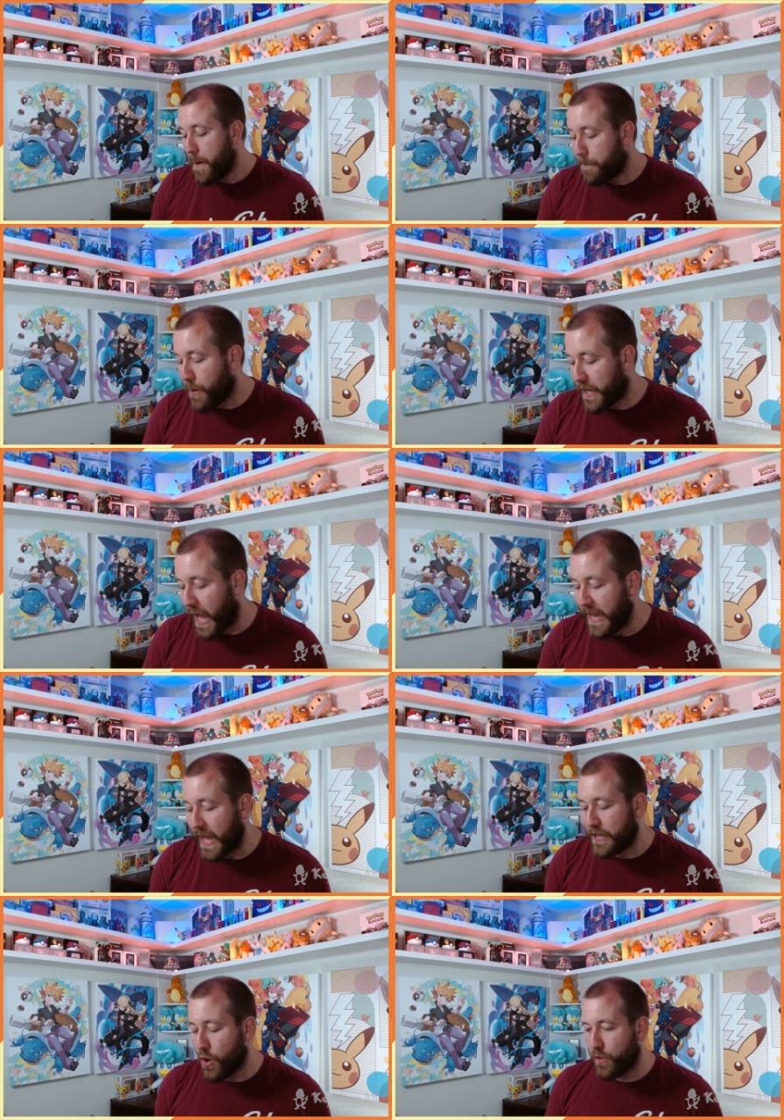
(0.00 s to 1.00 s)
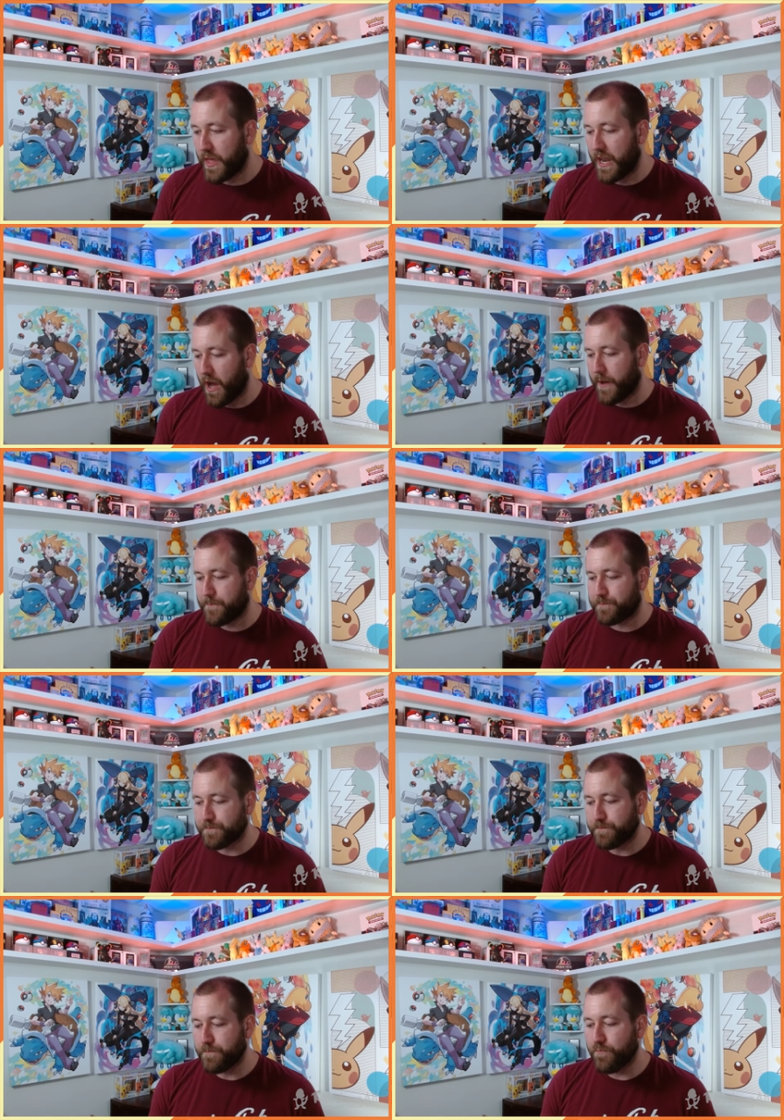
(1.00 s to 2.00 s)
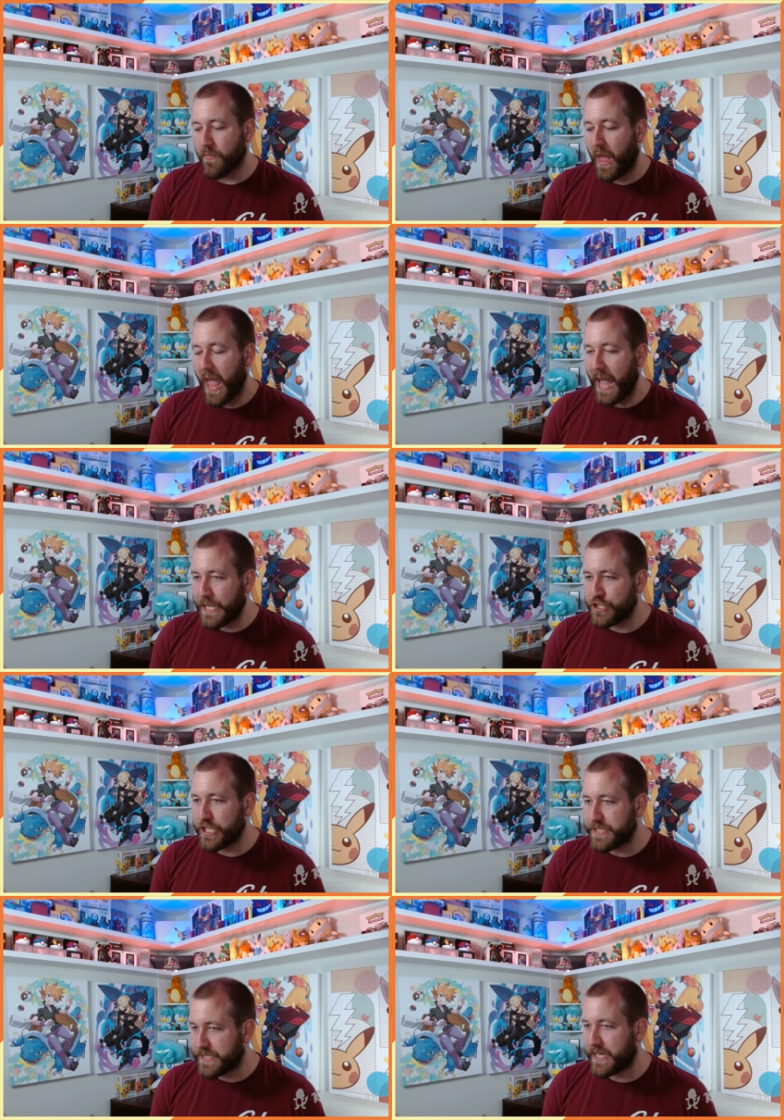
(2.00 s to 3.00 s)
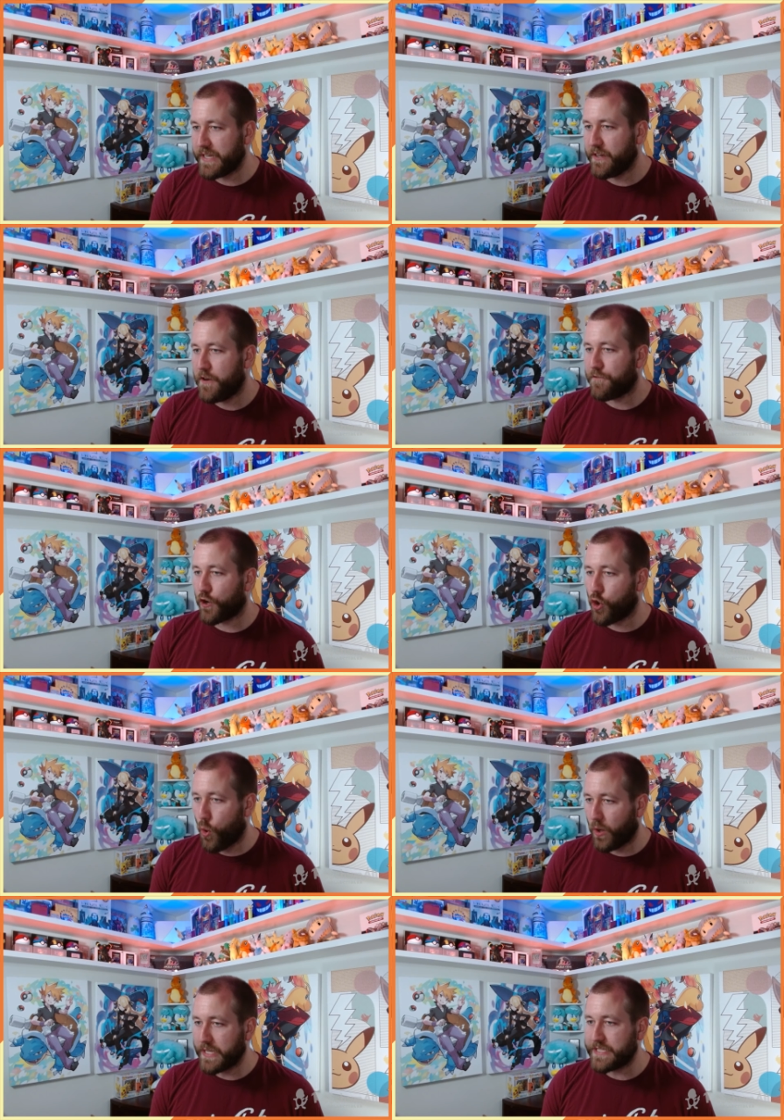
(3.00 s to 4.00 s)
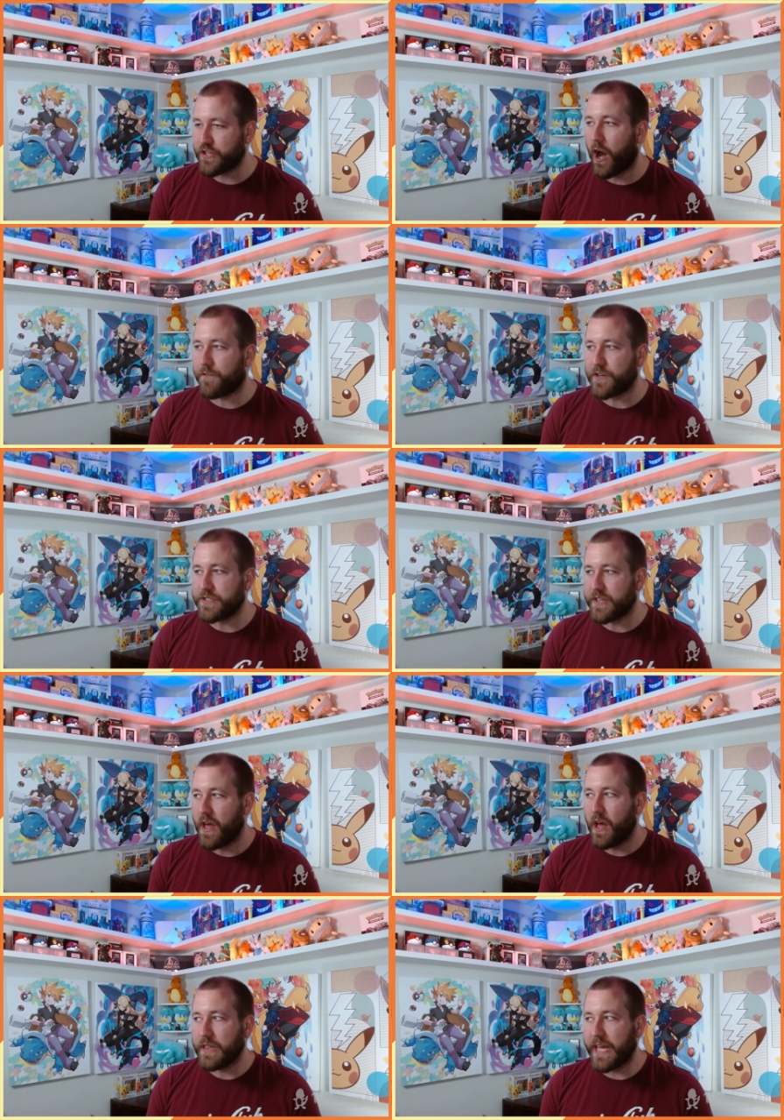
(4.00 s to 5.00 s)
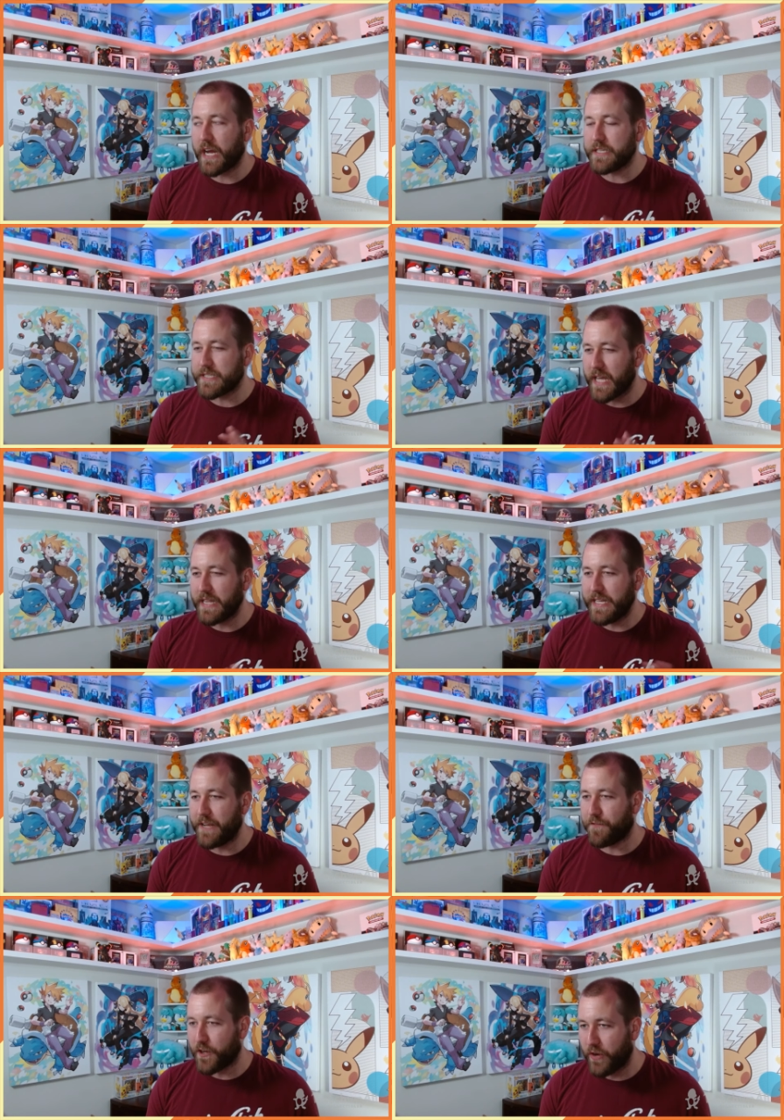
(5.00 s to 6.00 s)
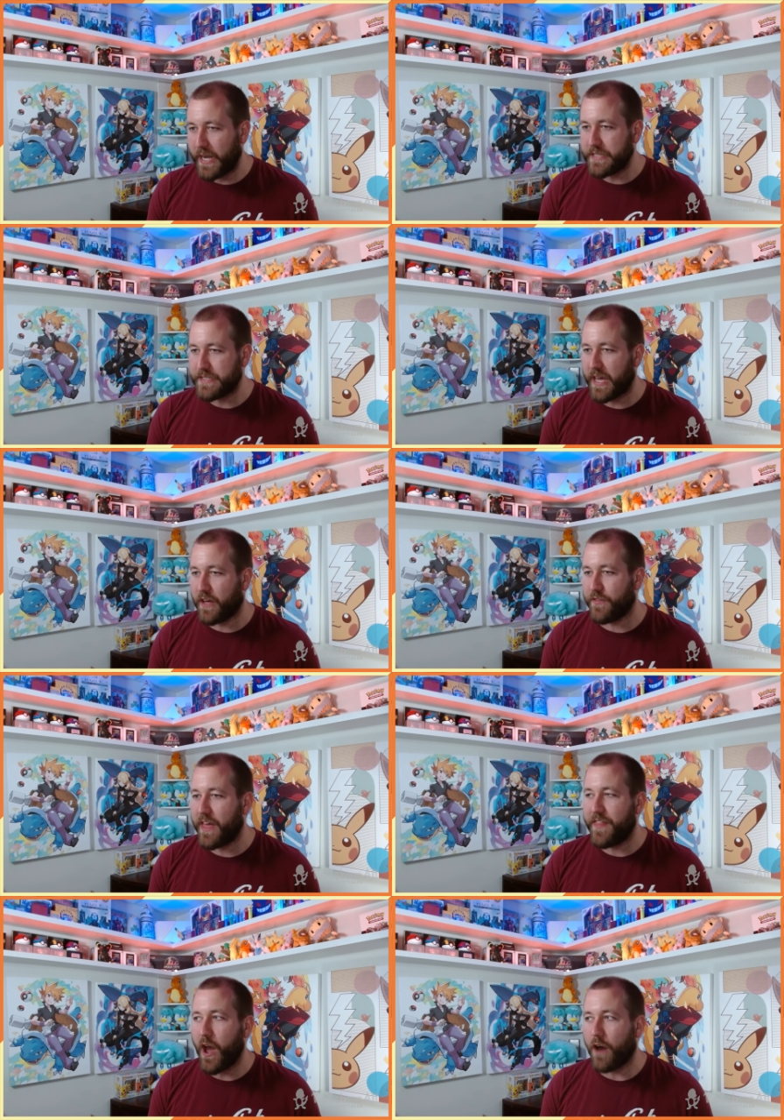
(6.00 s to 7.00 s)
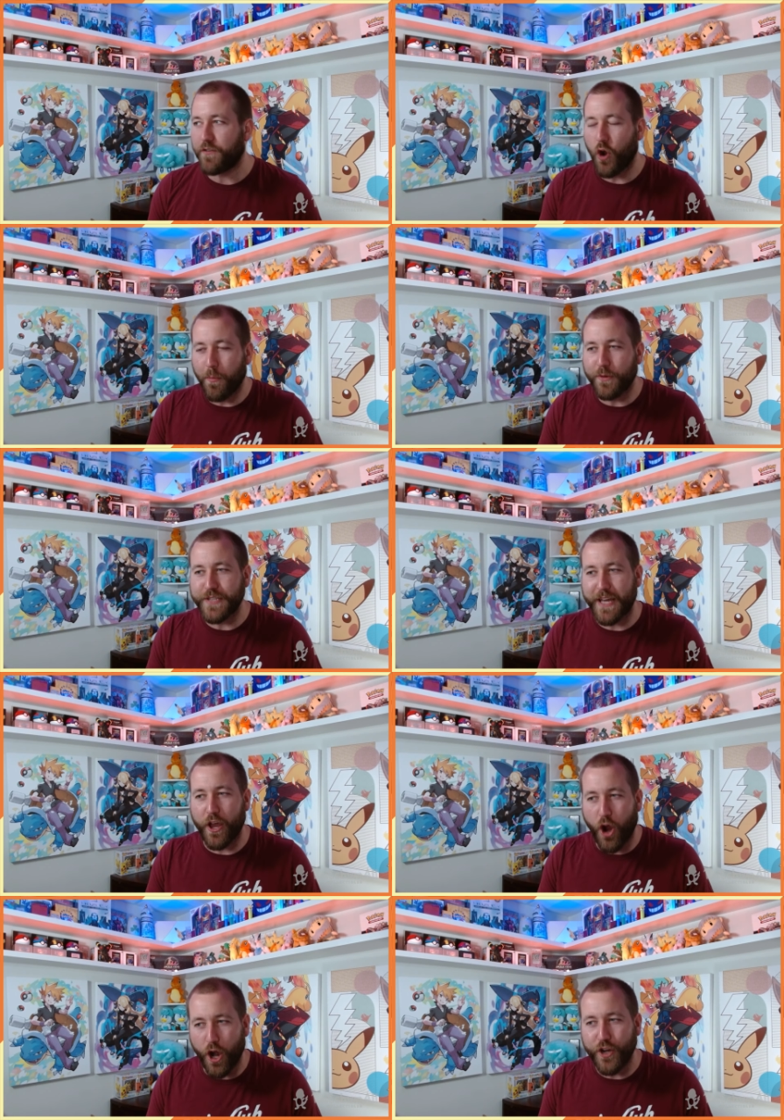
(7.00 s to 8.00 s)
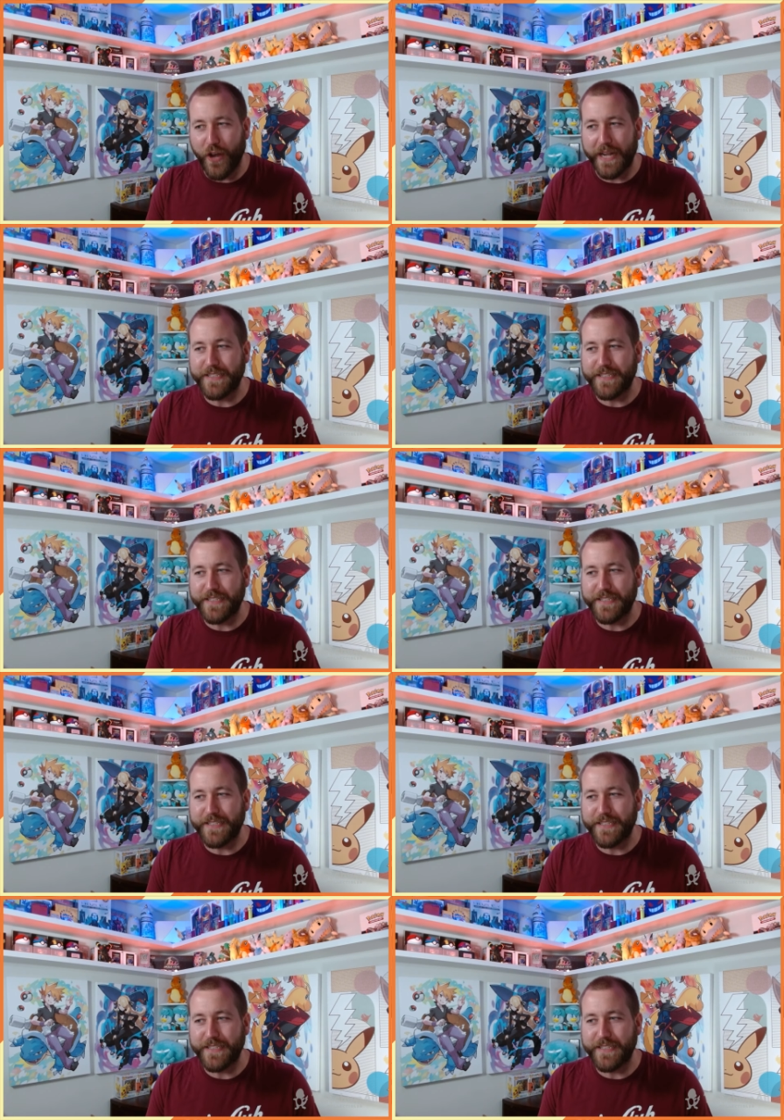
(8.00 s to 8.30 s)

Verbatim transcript: But I, I know that uh, um, NGC for coins offers like a slightly different grading scale. They, they offer almost like a card grading